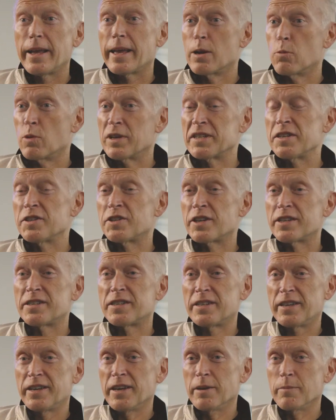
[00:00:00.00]
And it wasn't
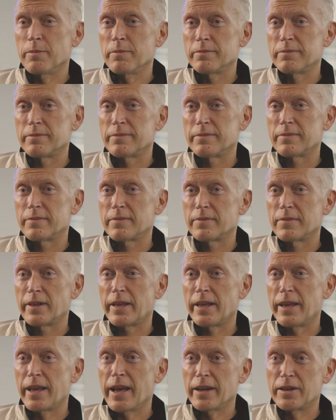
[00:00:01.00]
just Tim.
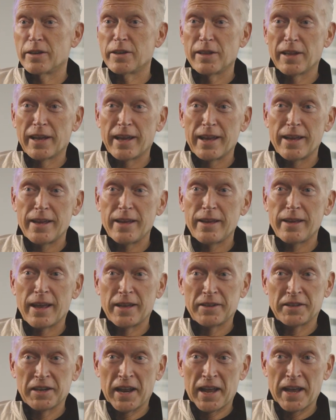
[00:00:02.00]
He had Clay
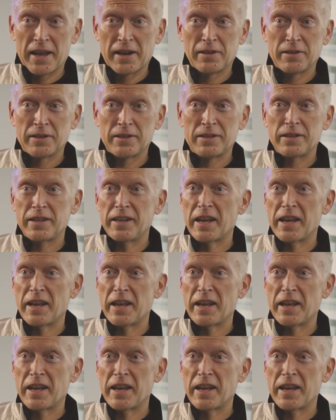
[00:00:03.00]
as an analyst.